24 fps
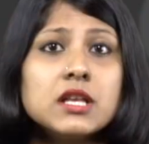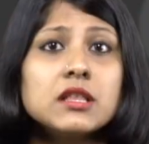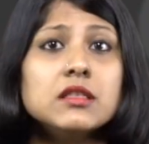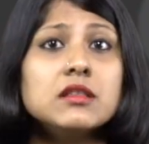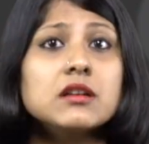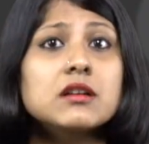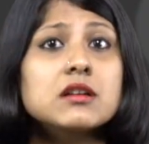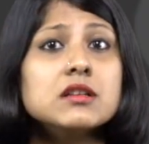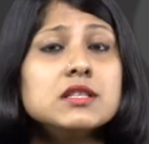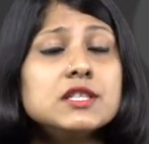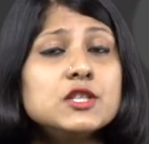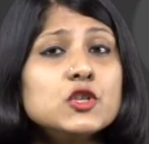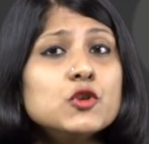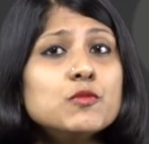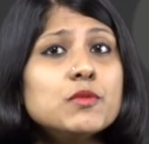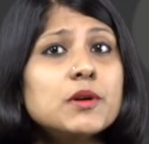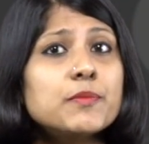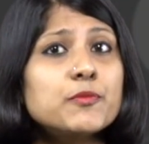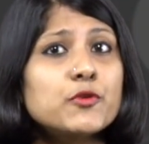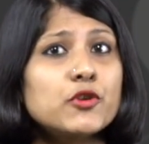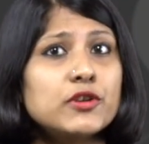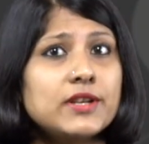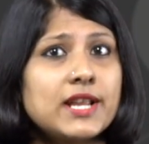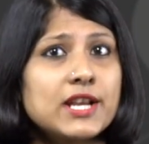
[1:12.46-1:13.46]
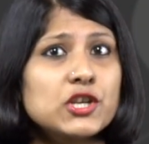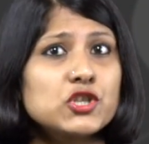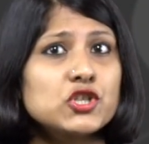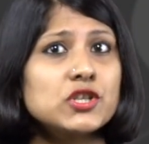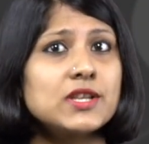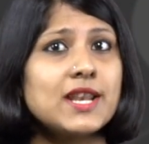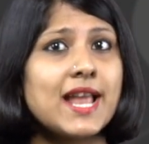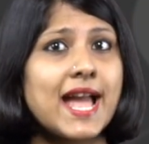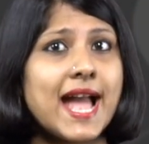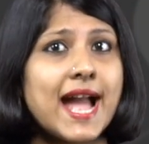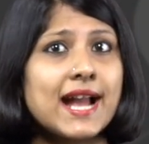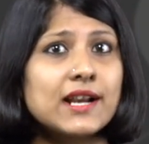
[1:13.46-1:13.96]
The Consumer
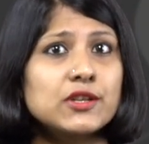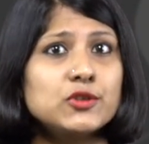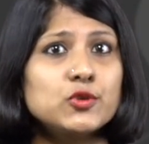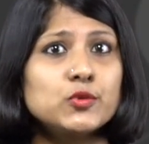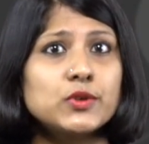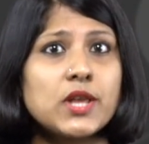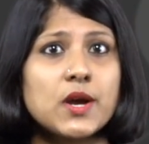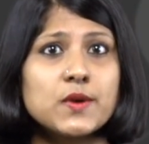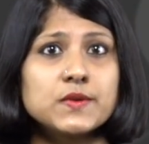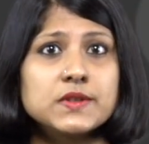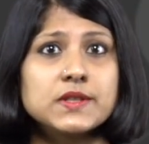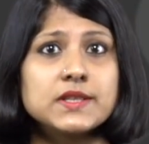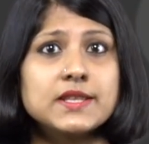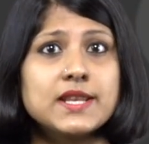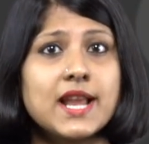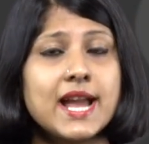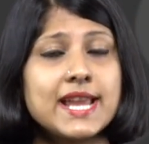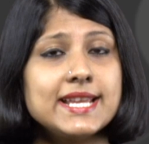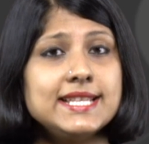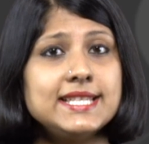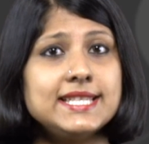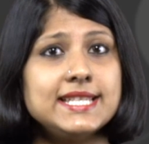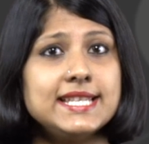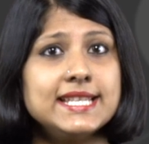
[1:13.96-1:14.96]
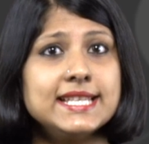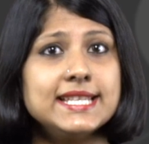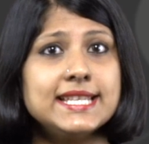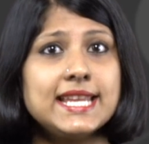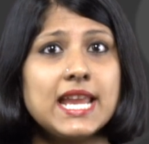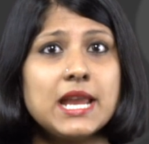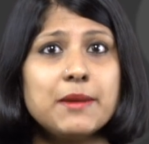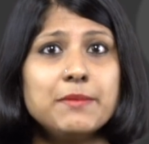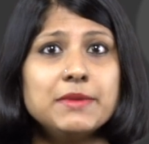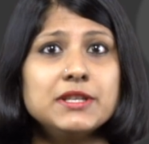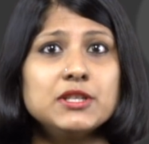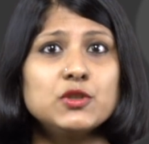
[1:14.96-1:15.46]
Protection Act 2019
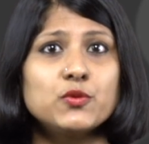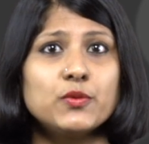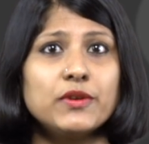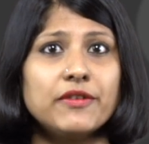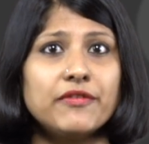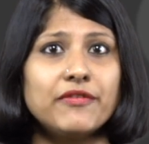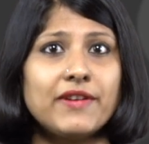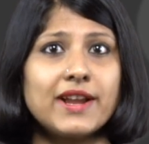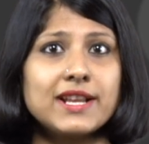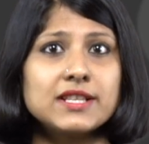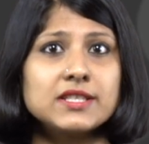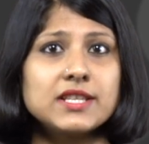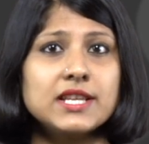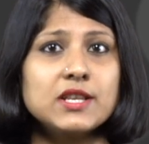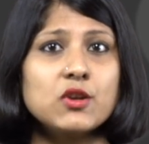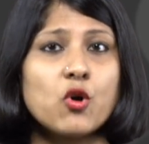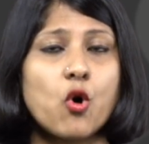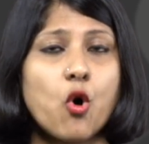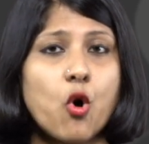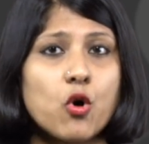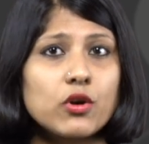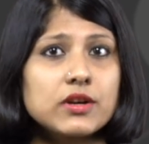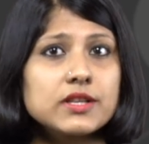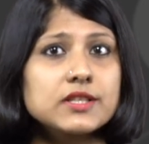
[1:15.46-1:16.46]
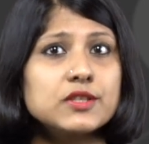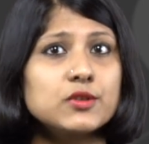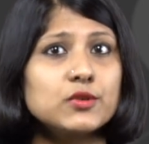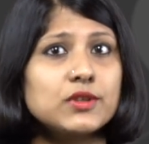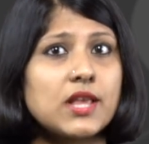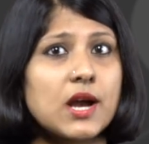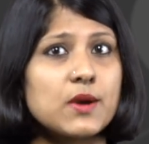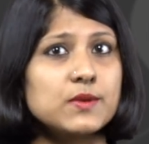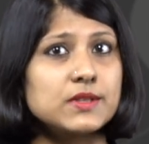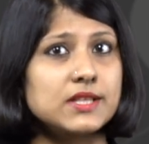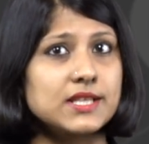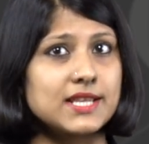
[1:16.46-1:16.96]
came into effect in August
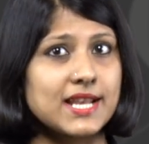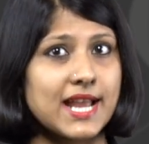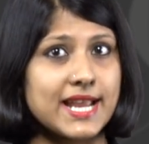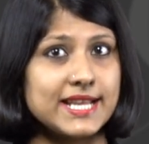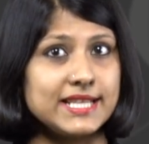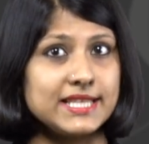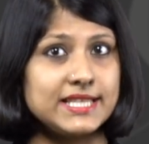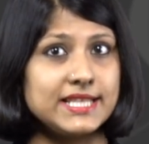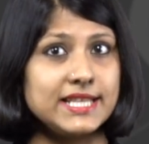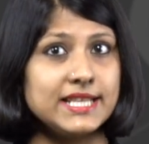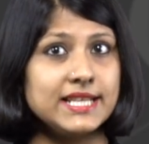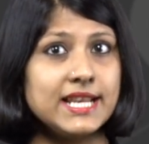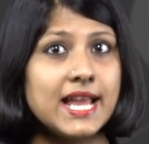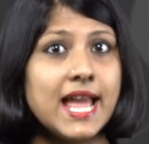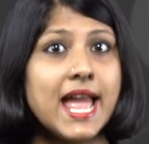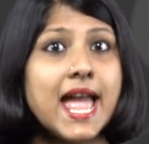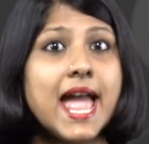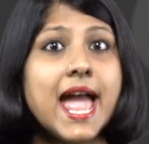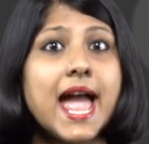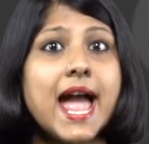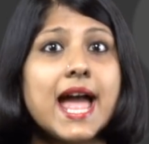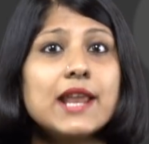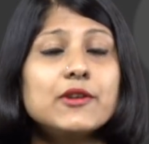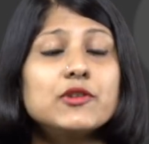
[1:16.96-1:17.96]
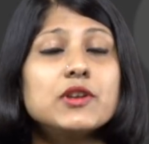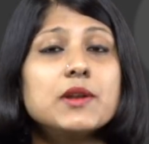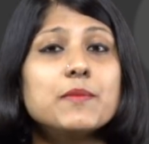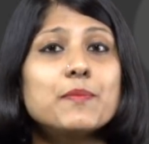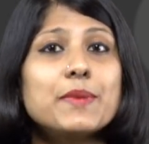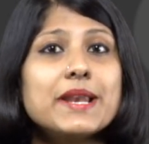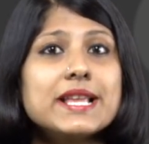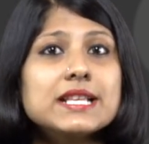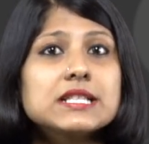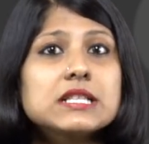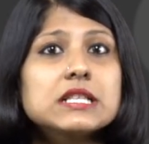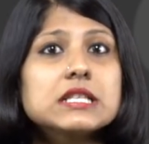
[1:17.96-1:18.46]
2019 and
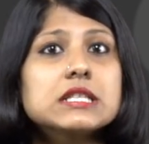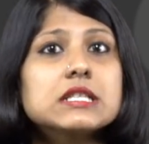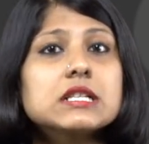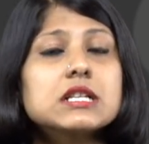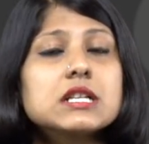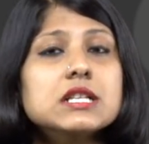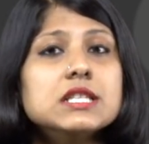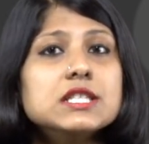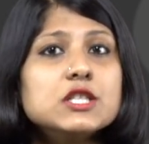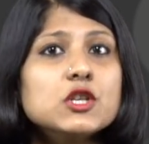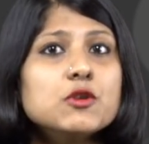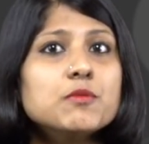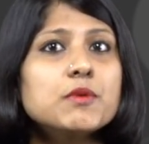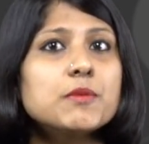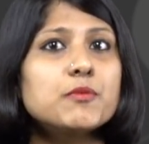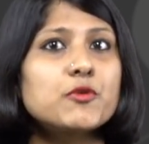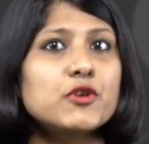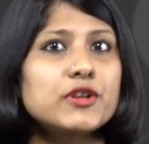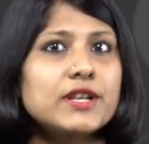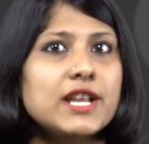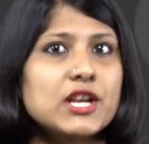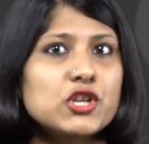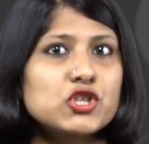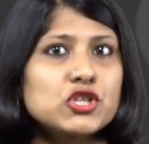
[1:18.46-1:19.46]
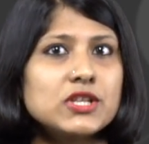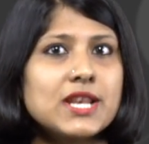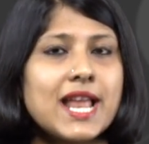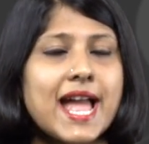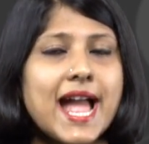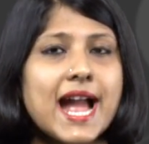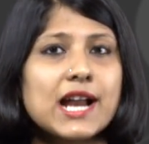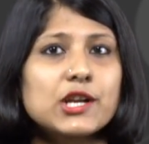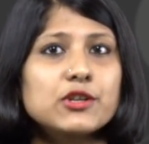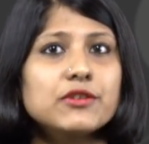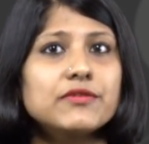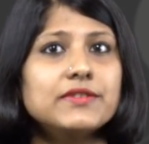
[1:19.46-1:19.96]
replaces the Consumer Protection
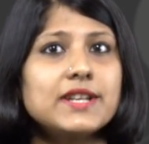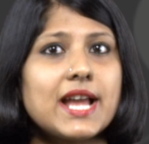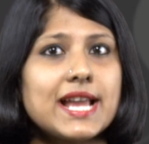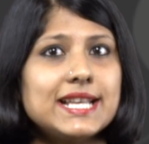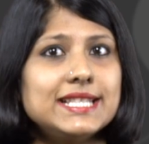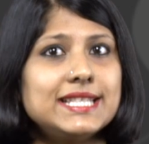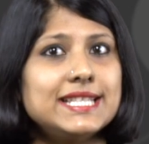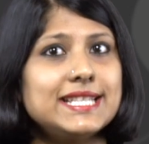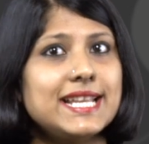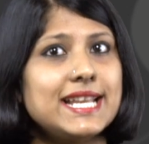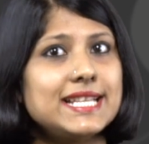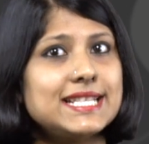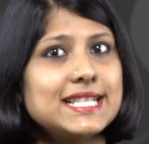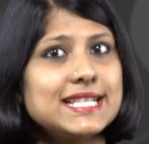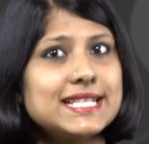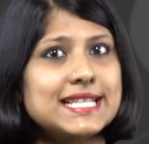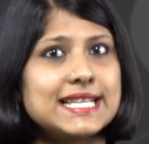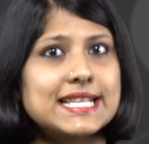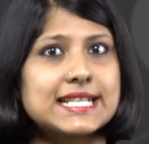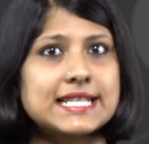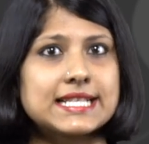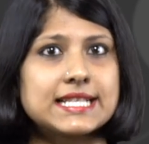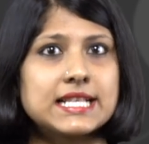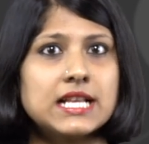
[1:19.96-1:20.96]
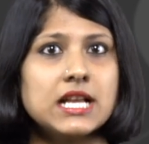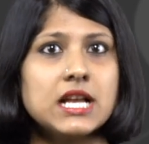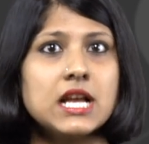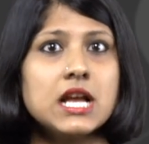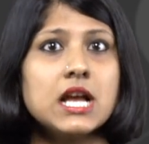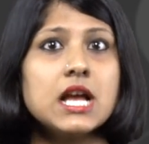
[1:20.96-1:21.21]
Act of 1986.